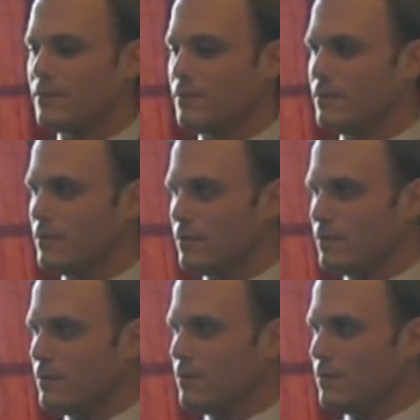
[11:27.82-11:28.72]
Well, it's not
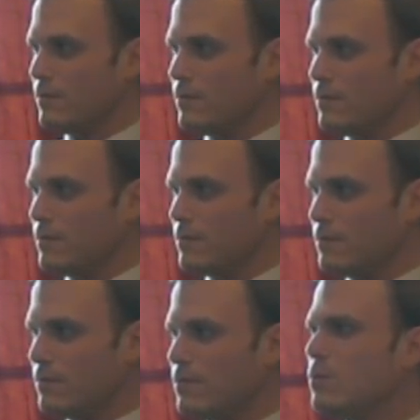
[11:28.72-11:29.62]
180 either, because
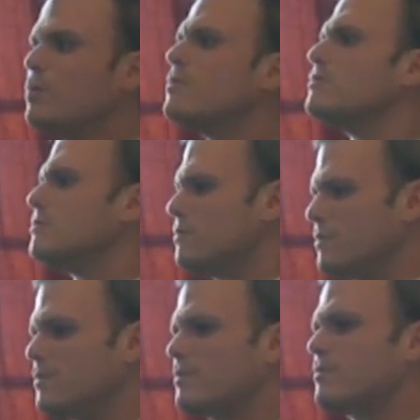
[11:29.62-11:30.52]
at
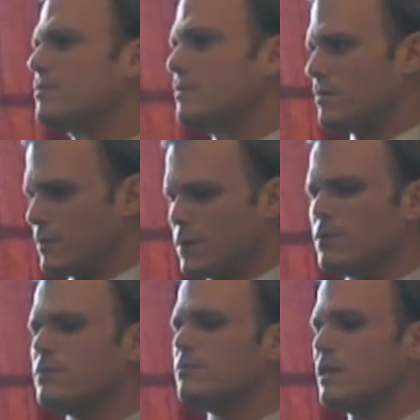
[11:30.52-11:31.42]
2010, it's
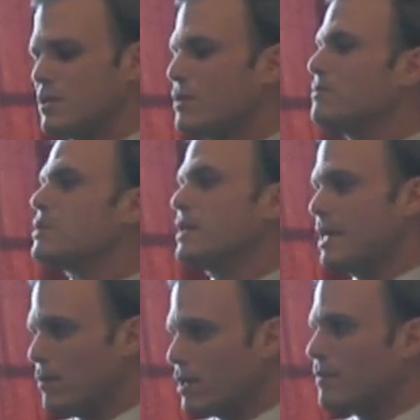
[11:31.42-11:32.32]
250. That's what I'm
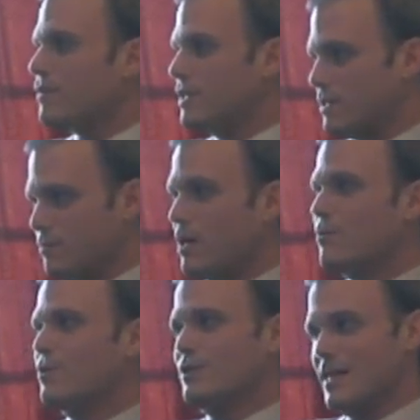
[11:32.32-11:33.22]
saying, yeah, whatever the
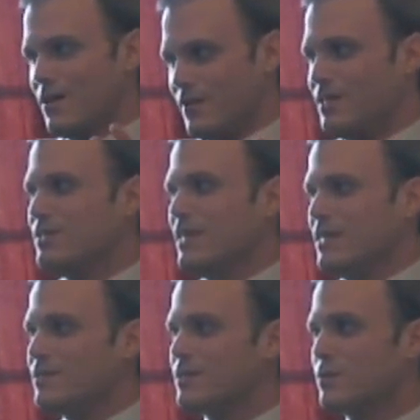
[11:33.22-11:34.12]
number is now these
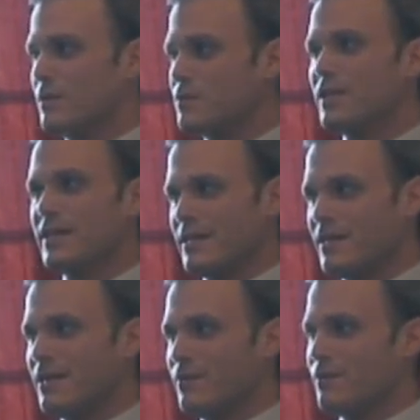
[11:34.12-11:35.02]
days, that's what I'm saying.
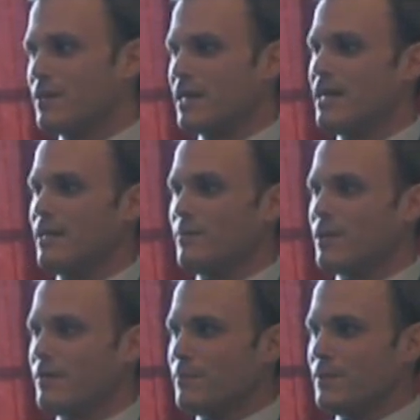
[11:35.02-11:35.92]
I don't think 80
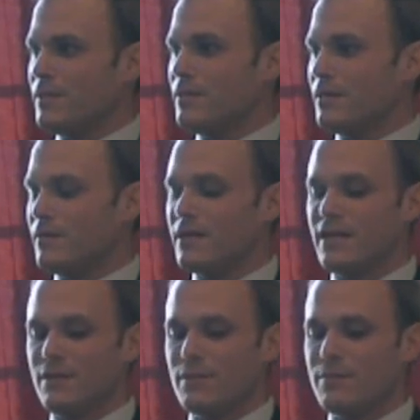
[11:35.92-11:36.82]
might be, I think
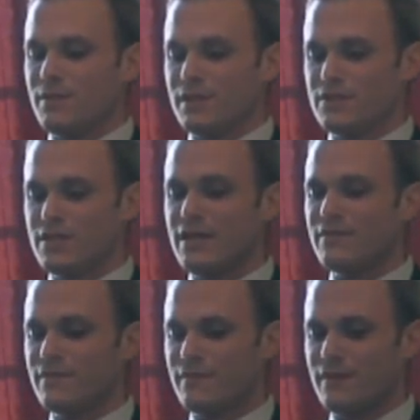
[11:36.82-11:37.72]
80 might be a
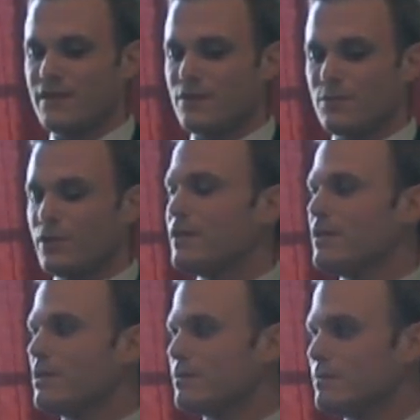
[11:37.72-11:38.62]
safe thing to put in
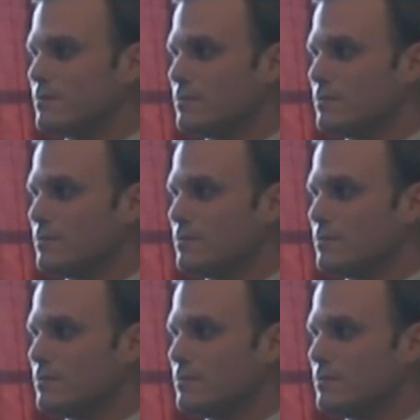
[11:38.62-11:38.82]
there.